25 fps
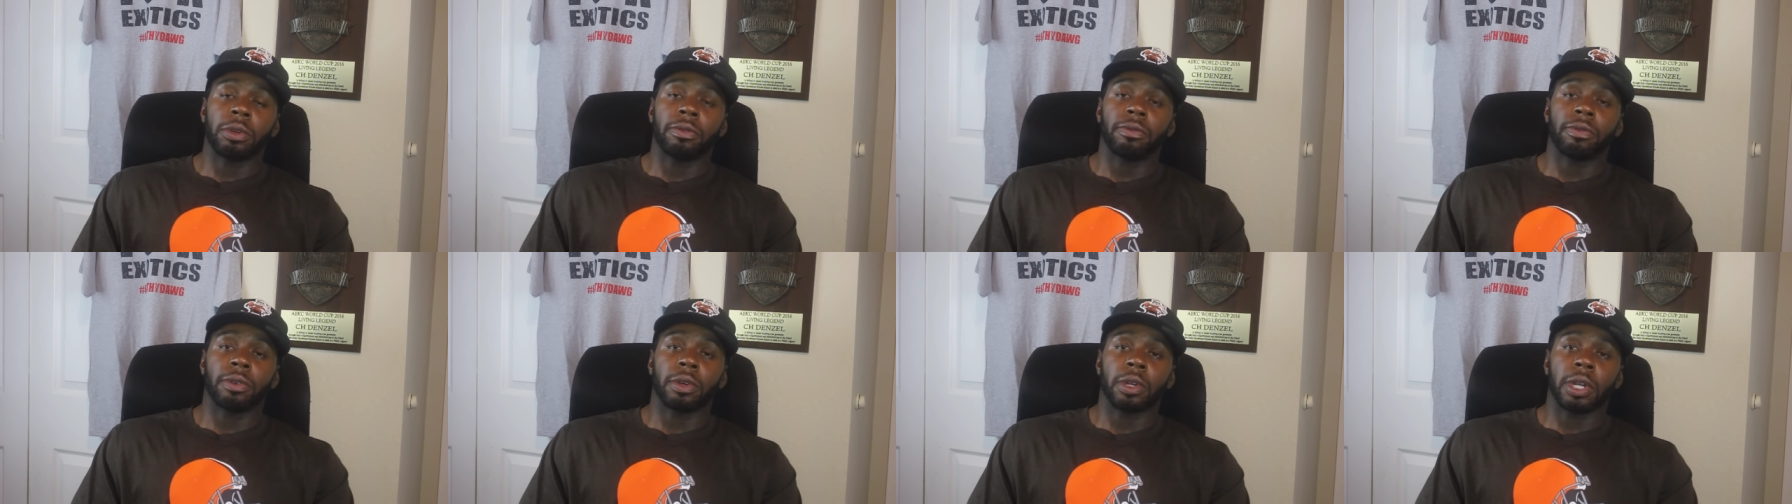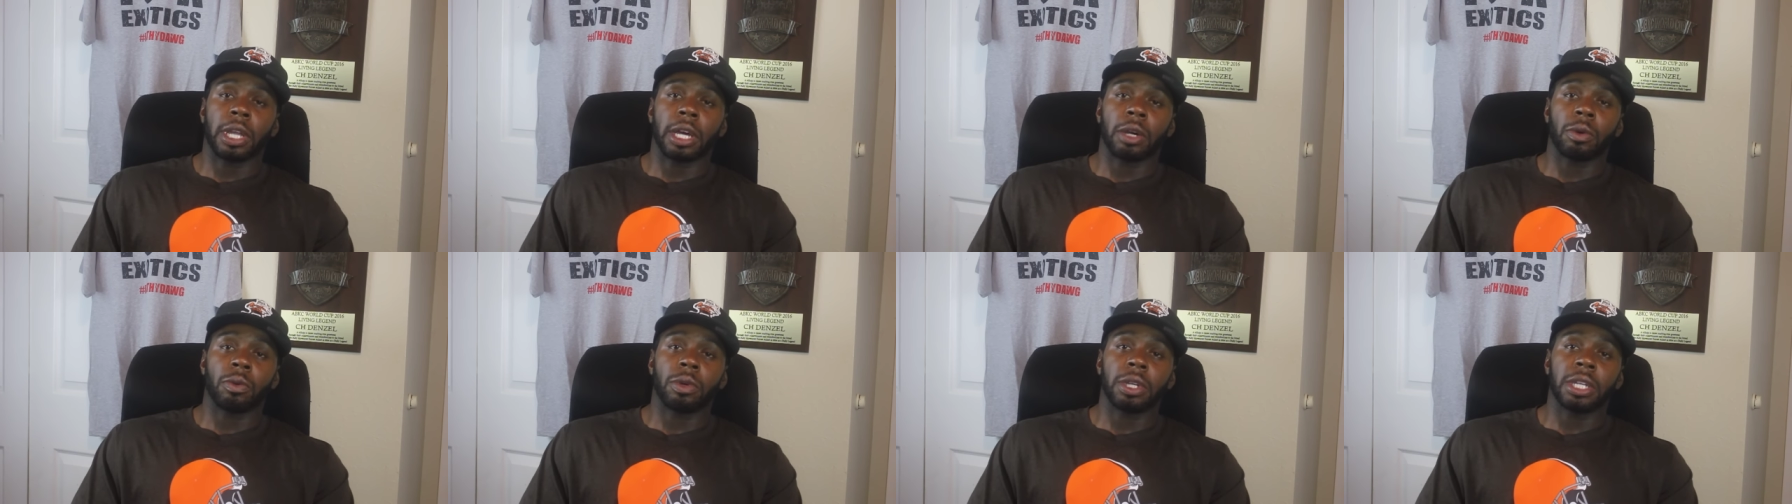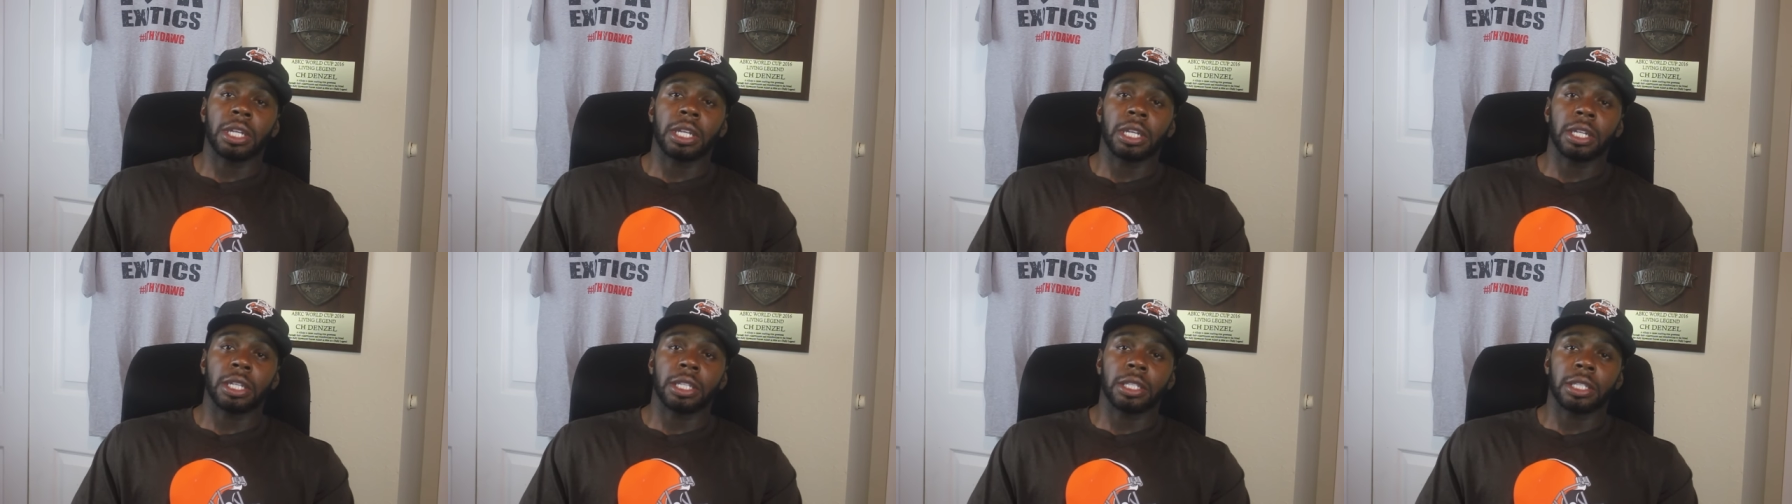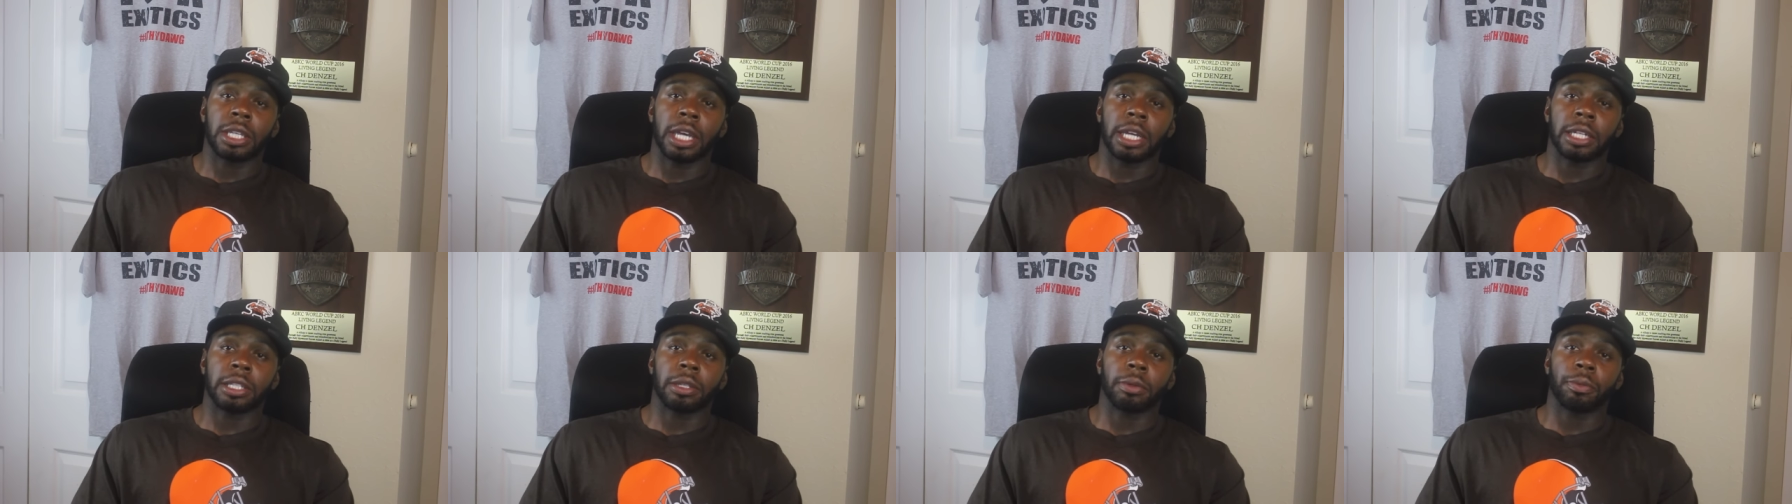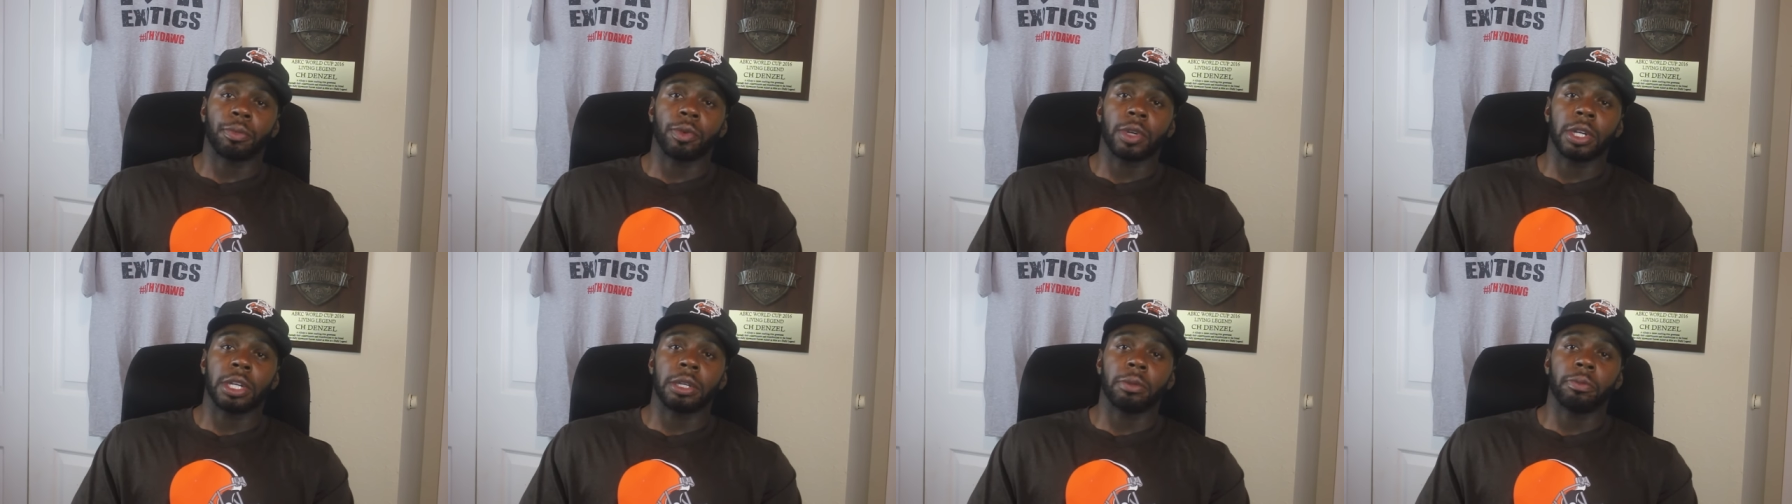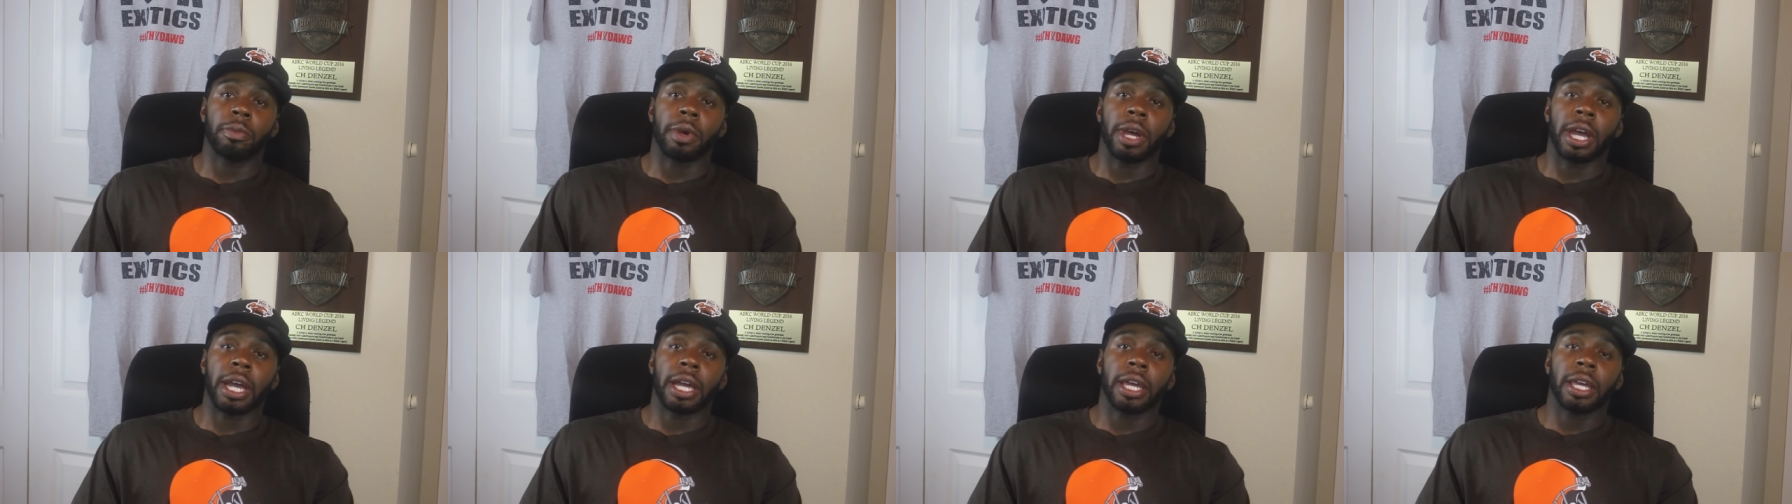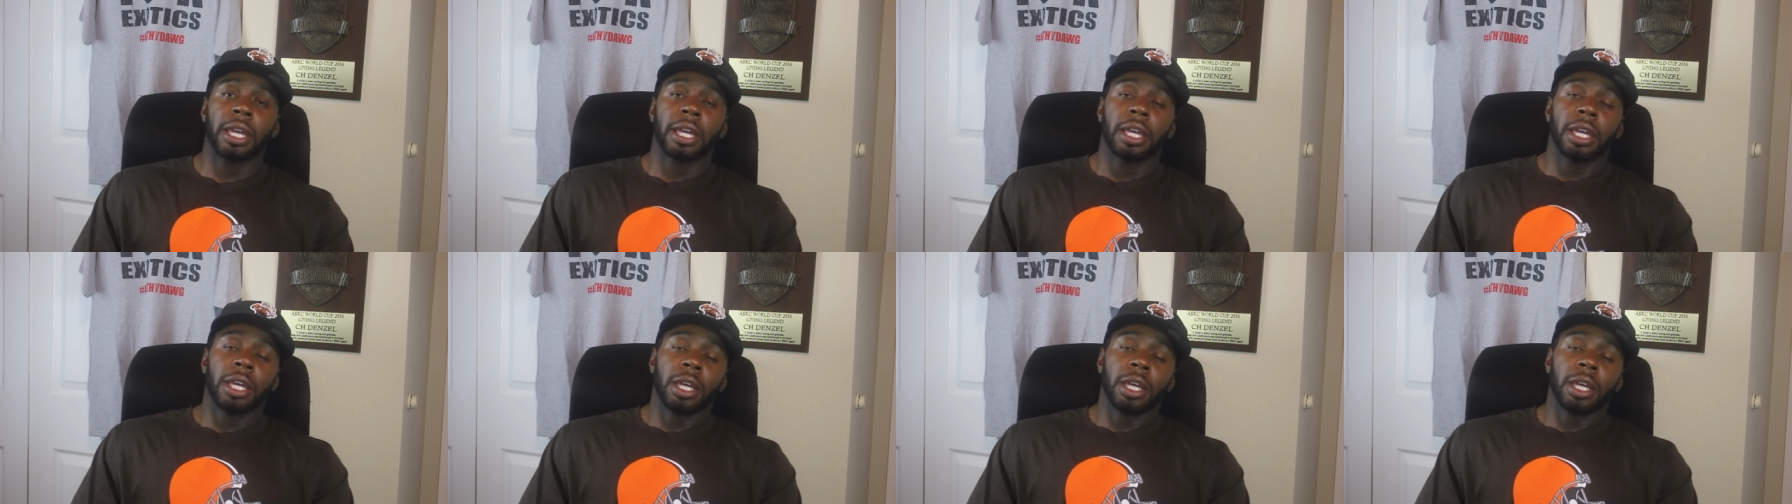feel like we need to take the breed back